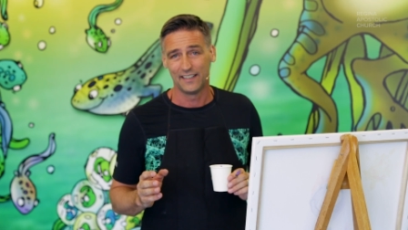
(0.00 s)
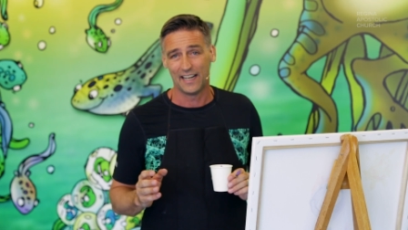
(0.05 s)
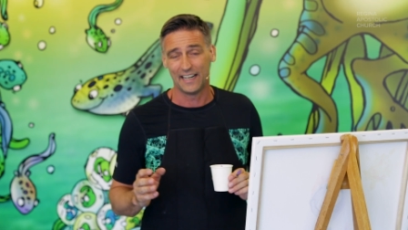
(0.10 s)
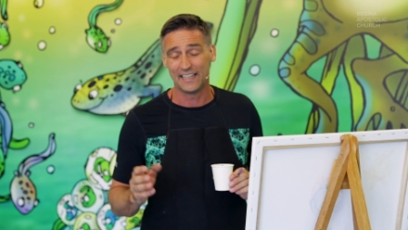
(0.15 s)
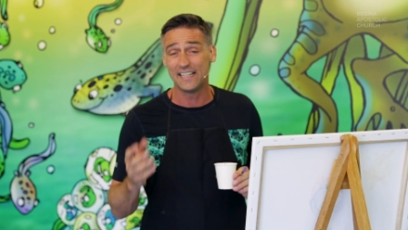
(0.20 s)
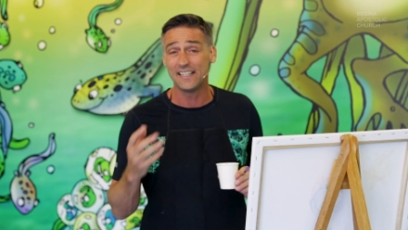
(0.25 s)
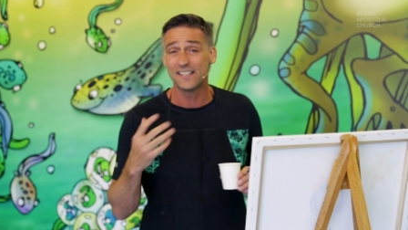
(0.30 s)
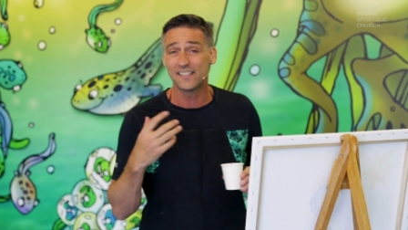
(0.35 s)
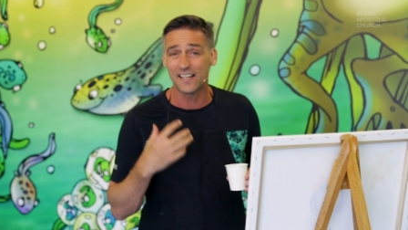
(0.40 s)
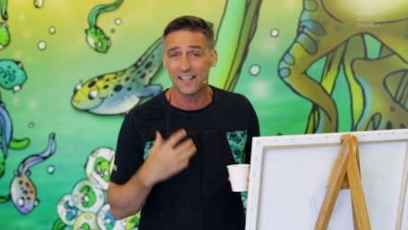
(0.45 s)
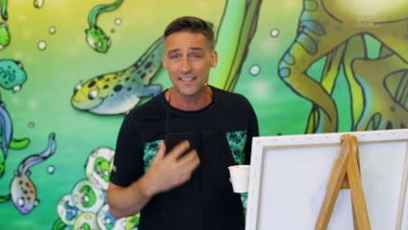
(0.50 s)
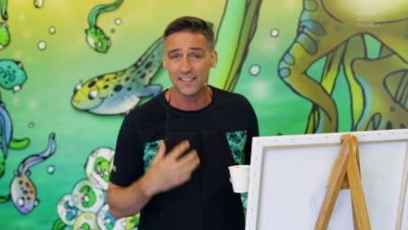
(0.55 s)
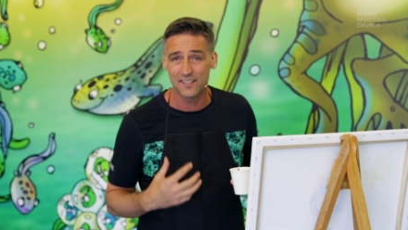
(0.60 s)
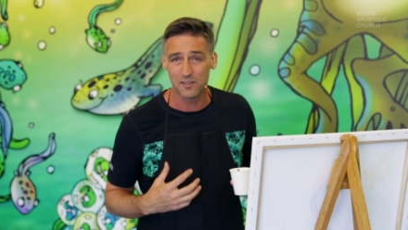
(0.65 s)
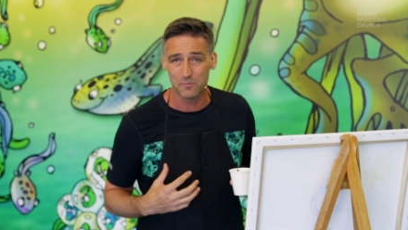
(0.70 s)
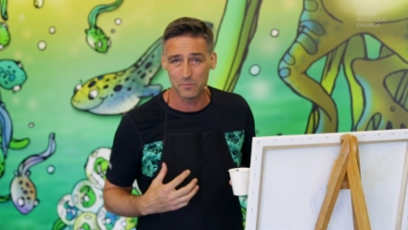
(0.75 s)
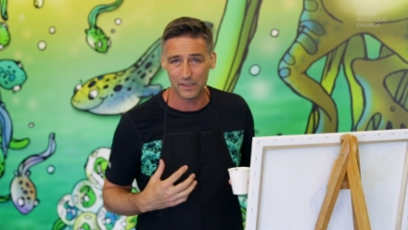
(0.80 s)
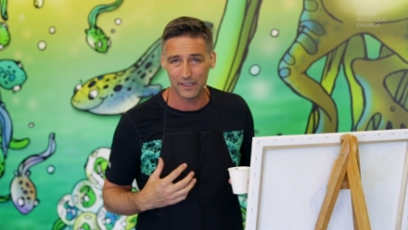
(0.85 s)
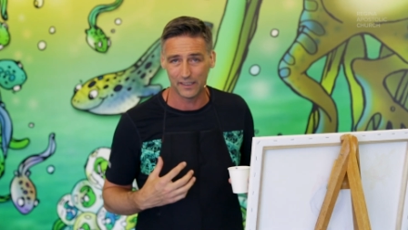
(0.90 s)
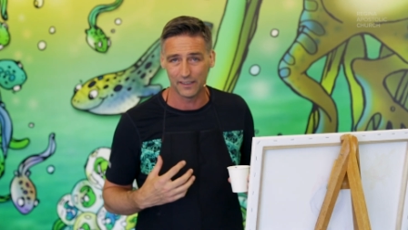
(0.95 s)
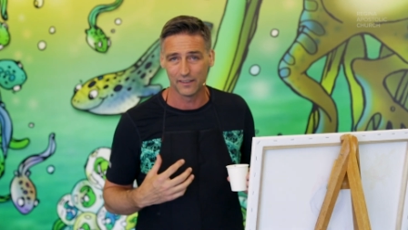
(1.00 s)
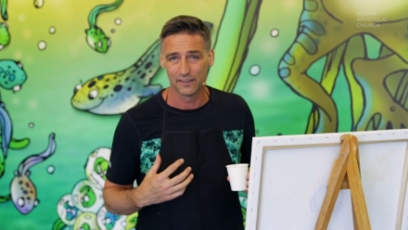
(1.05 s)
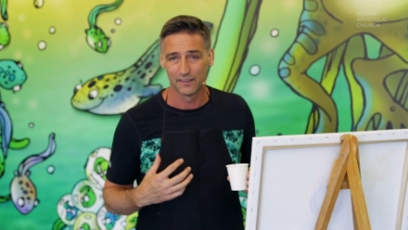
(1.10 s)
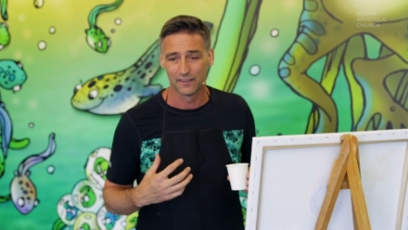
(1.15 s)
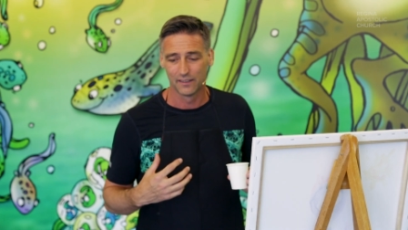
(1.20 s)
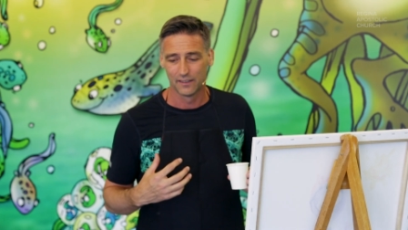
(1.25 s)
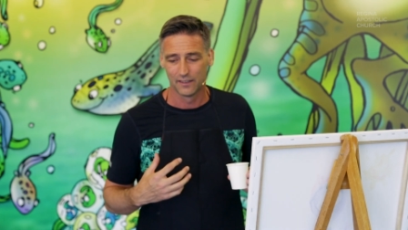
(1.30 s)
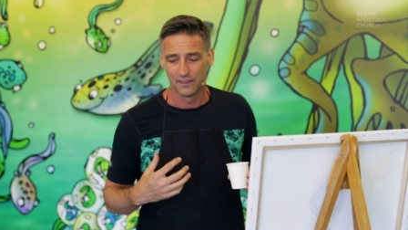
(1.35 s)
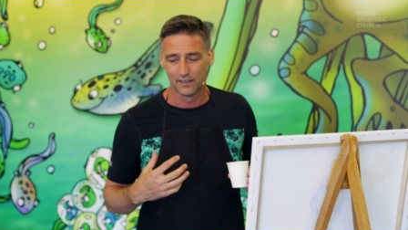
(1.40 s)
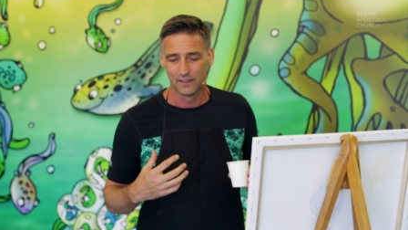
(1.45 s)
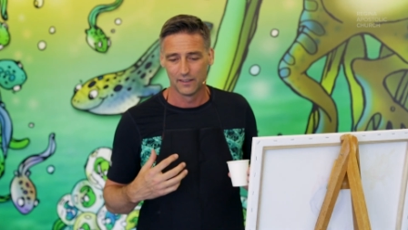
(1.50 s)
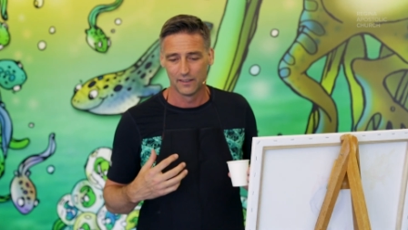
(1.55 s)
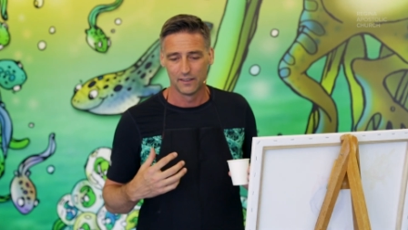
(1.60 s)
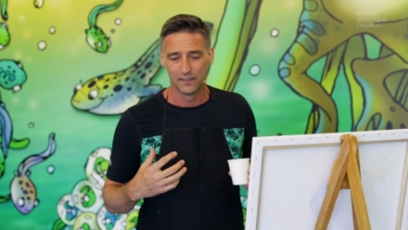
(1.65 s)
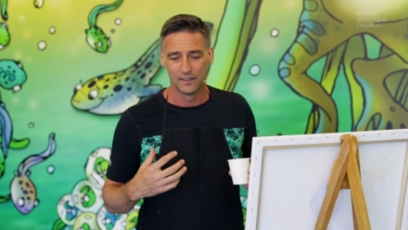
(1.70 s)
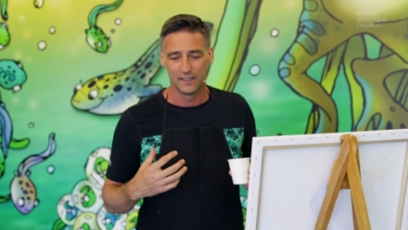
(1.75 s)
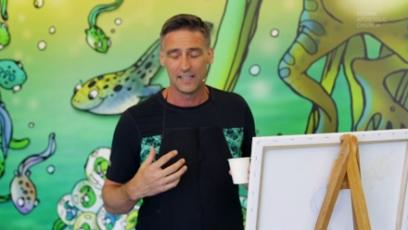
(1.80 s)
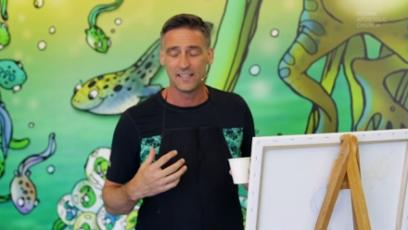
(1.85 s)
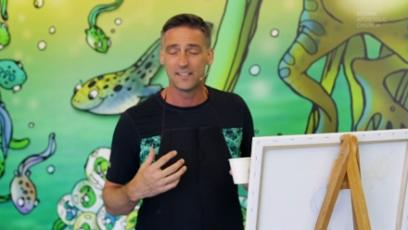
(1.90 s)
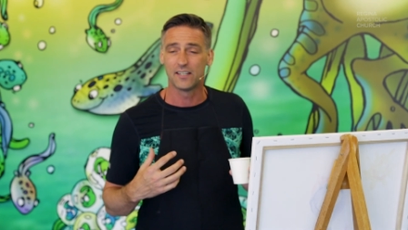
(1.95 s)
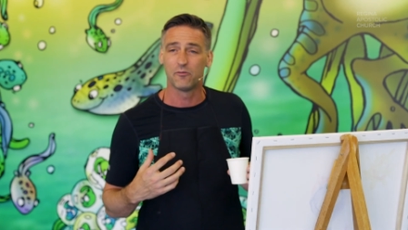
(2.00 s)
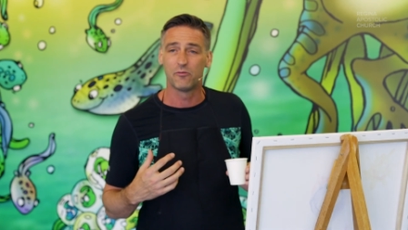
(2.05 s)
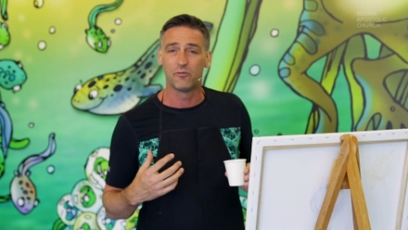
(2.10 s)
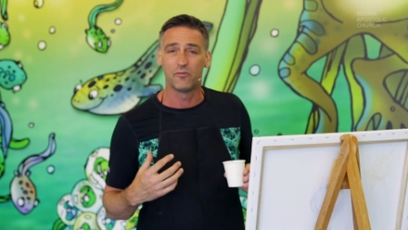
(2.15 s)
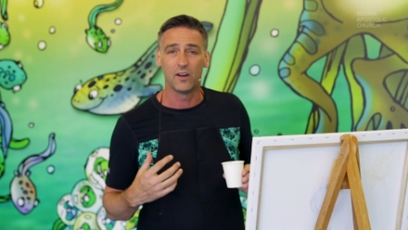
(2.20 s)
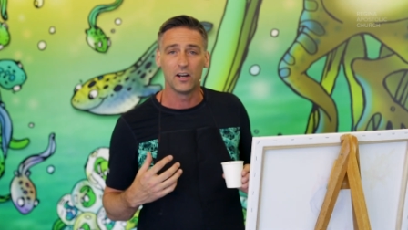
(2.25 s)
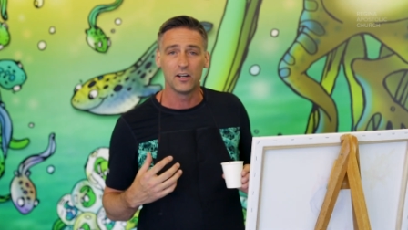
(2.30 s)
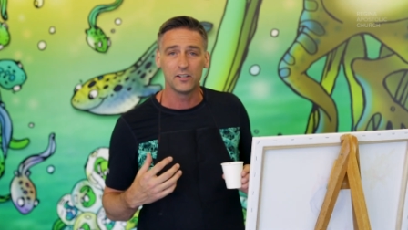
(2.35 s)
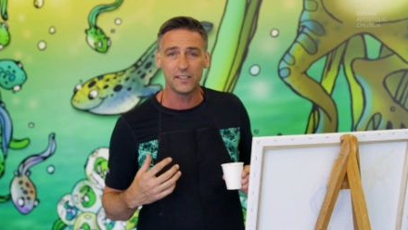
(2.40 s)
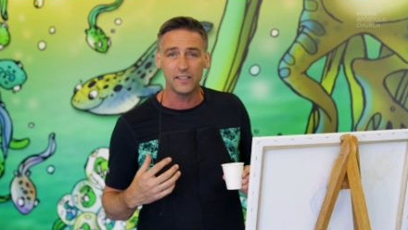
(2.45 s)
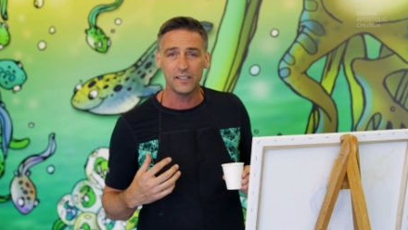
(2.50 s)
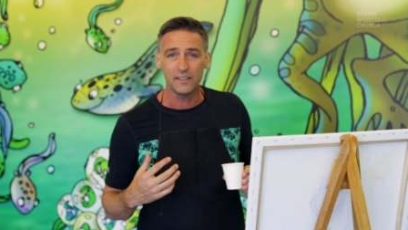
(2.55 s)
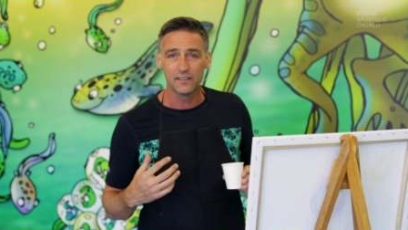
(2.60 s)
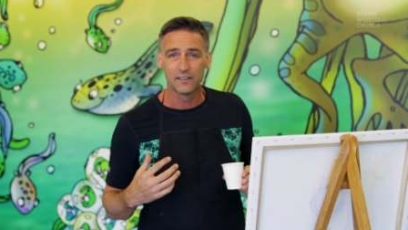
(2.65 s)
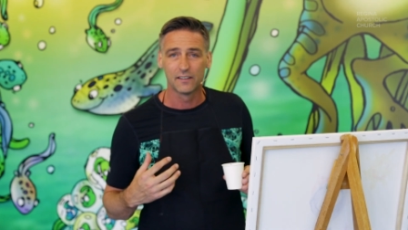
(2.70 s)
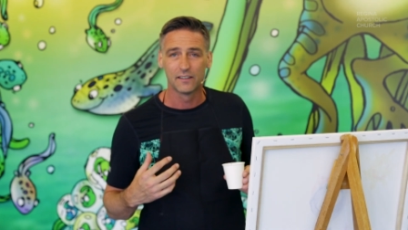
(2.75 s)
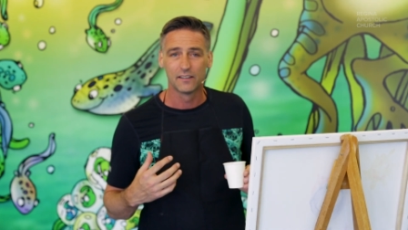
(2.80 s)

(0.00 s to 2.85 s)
And he said to me, he said, Faraday?